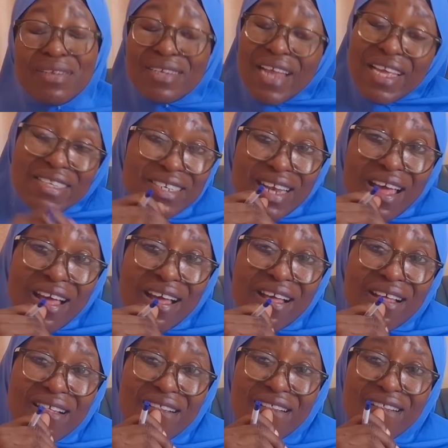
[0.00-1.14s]
Nigeria
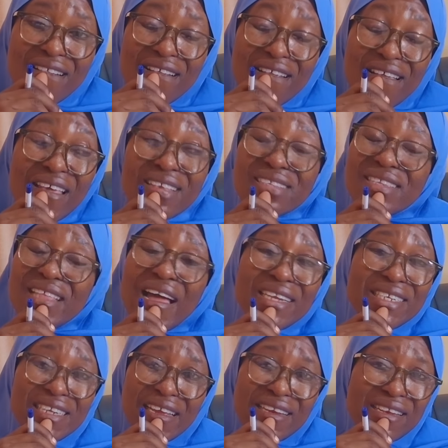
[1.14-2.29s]
is
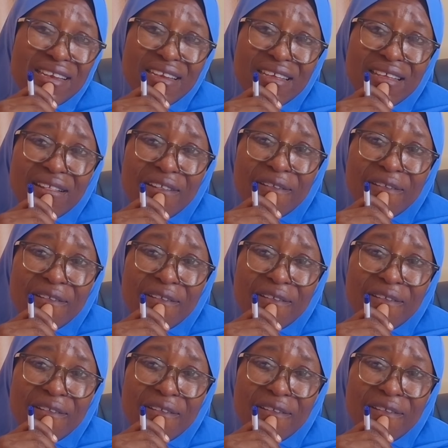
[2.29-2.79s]
that deadly.